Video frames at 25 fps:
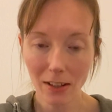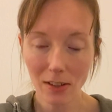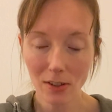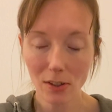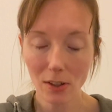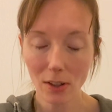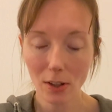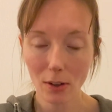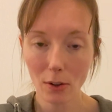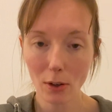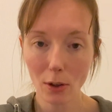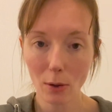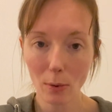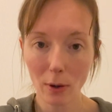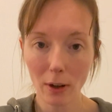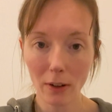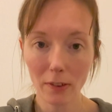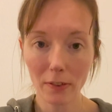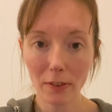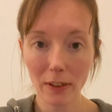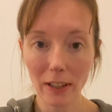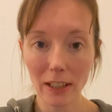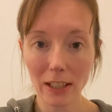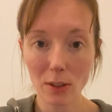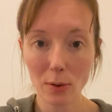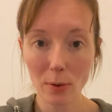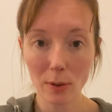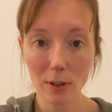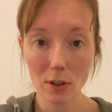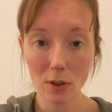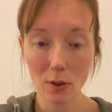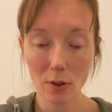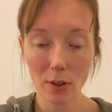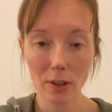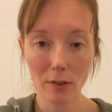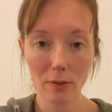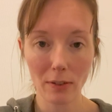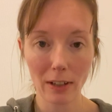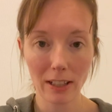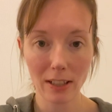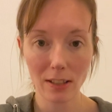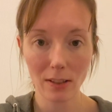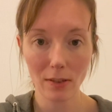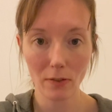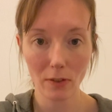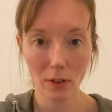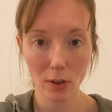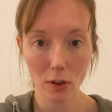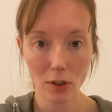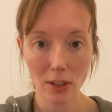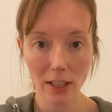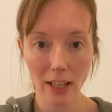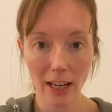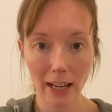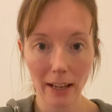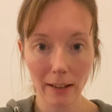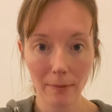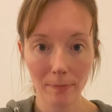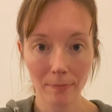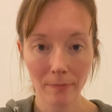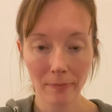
so you are free to enjoy the rest of your day.